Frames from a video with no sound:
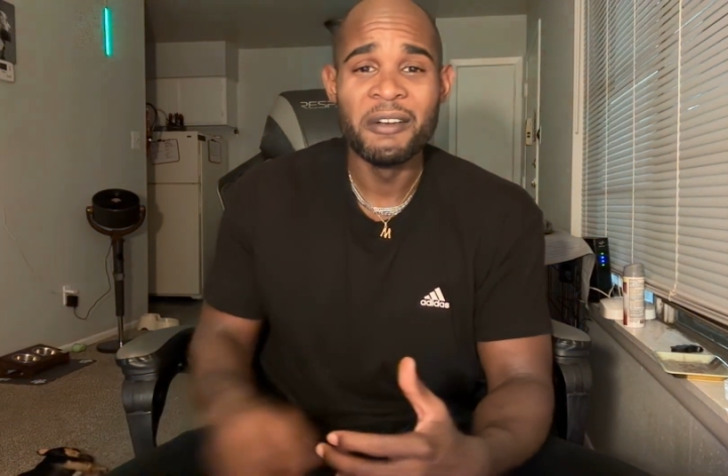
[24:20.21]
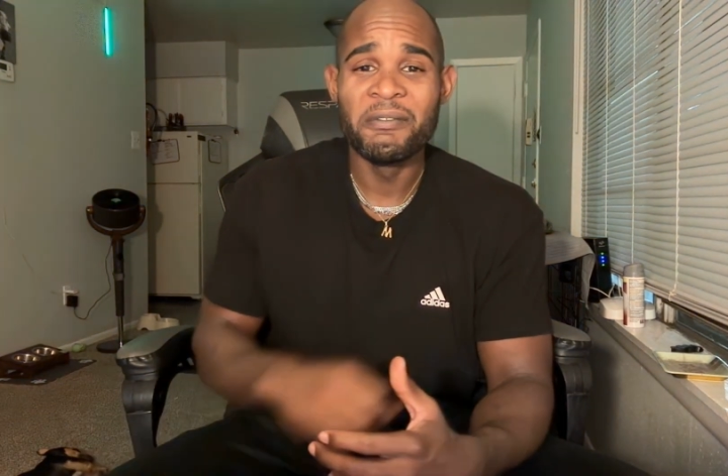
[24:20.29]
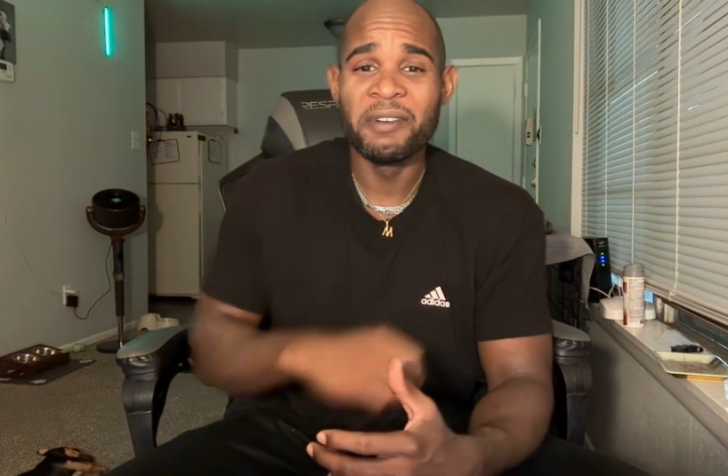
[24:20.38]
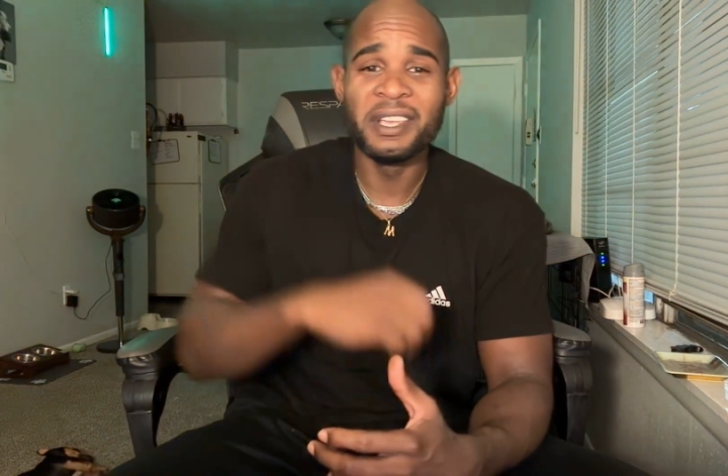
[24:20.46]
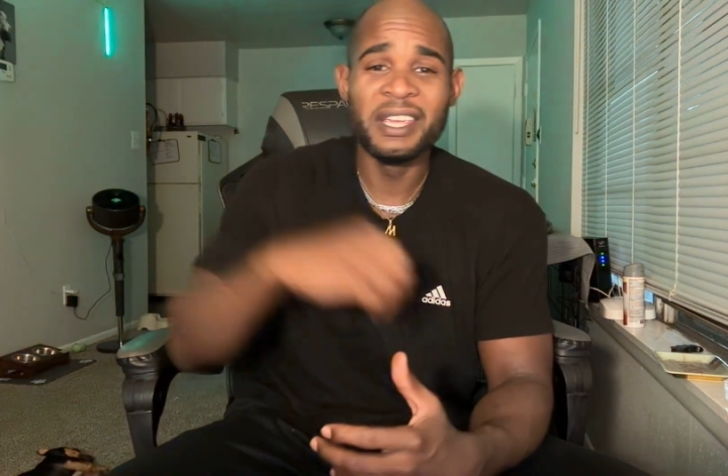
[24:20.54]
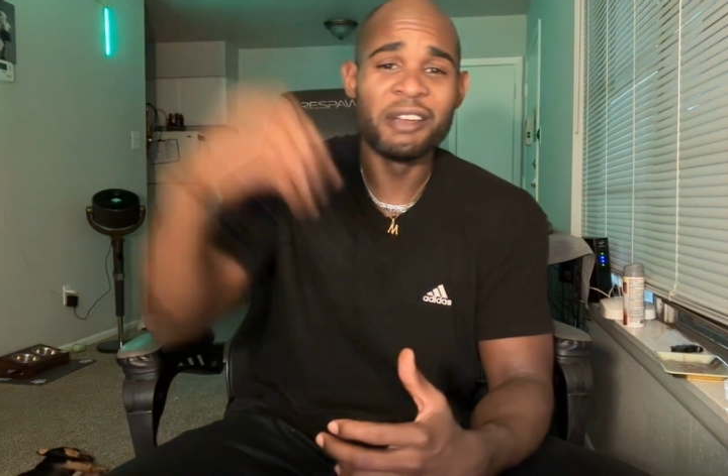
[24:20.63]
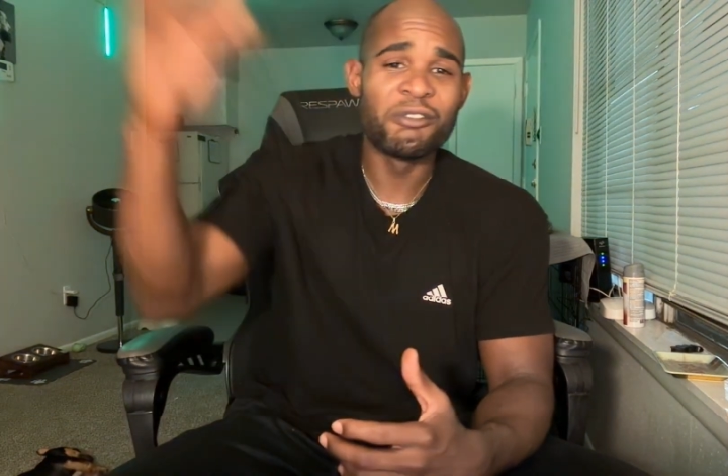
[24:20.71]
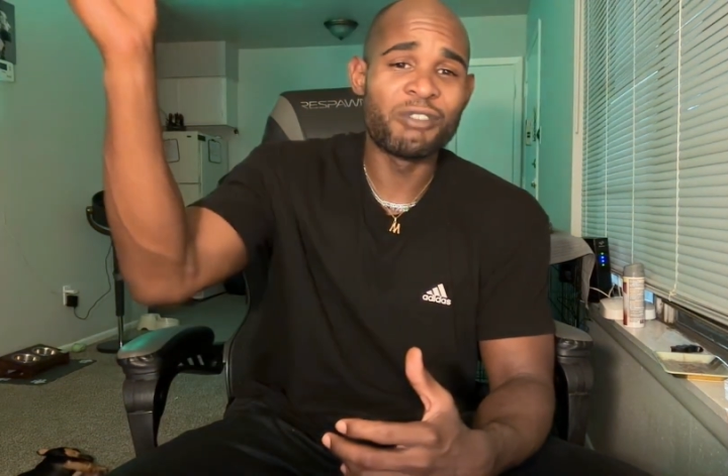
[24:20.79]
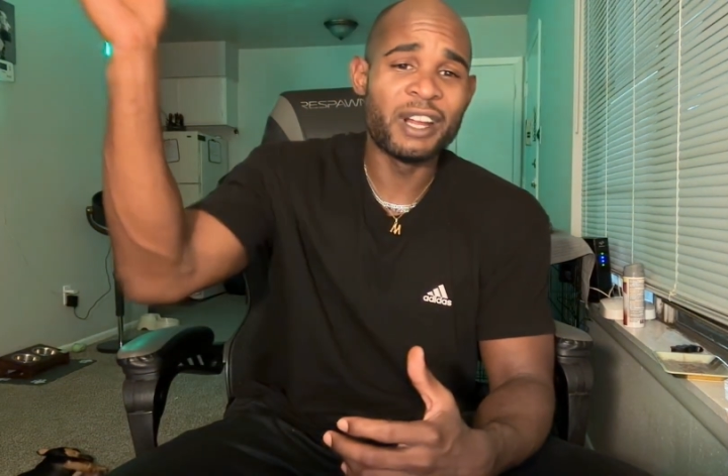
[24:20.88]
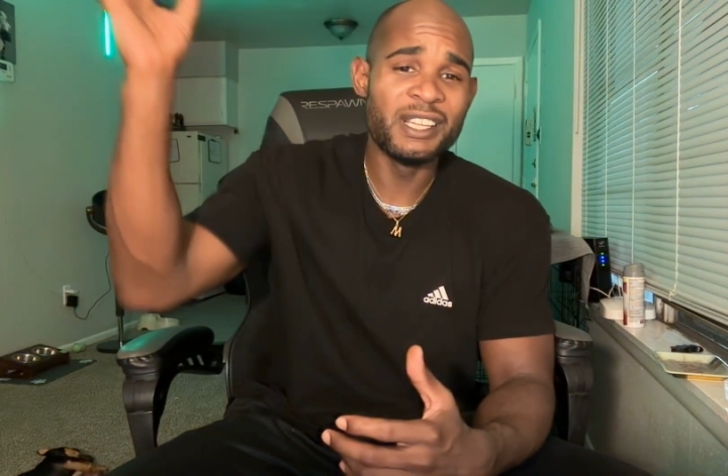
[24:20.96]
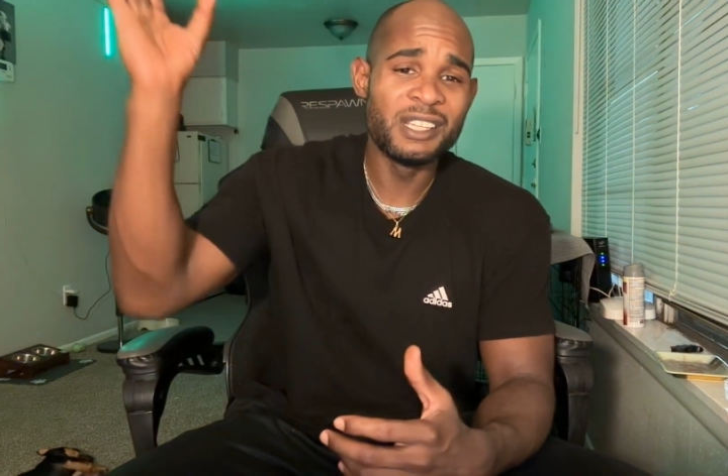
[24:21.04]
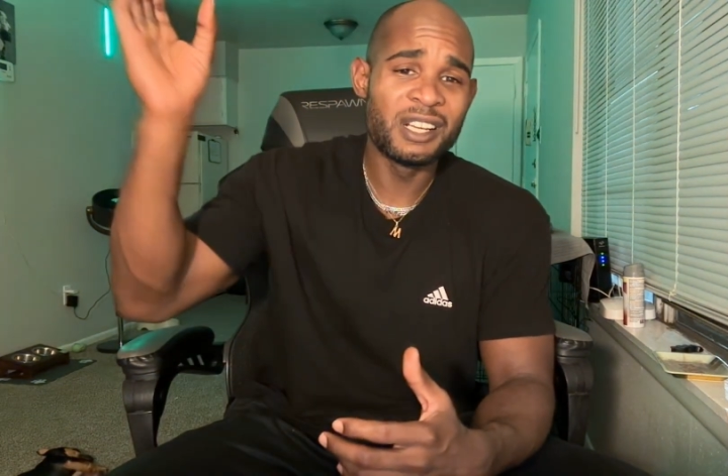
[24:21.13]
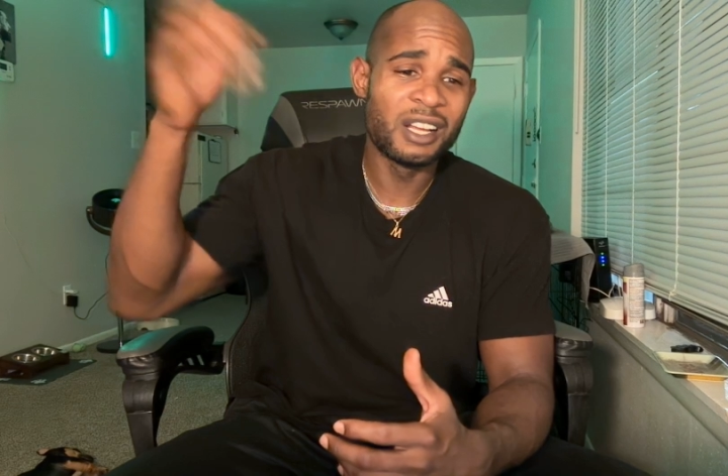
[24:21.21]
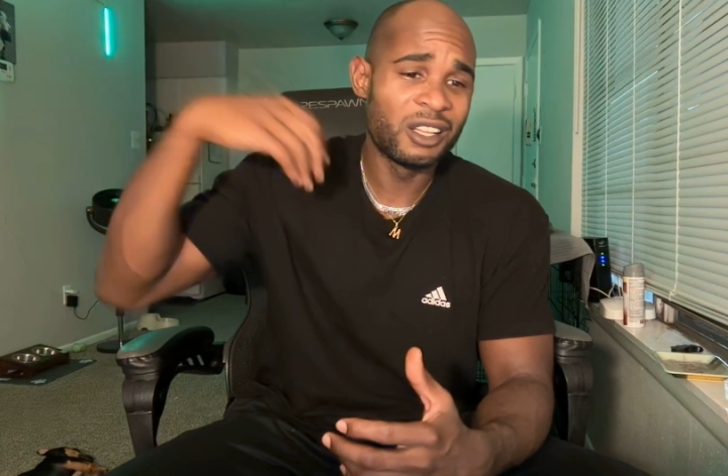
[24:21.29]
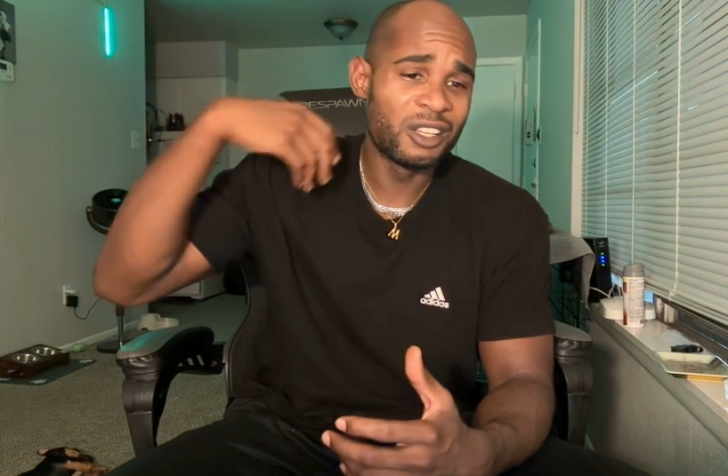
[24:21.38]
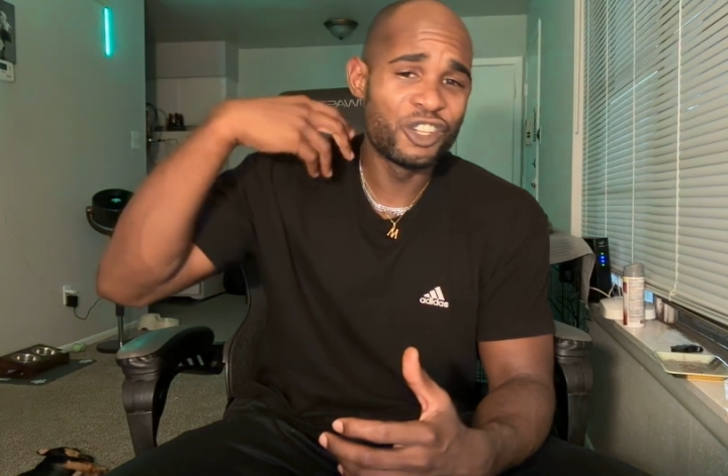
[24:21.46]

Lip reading: forget race, color,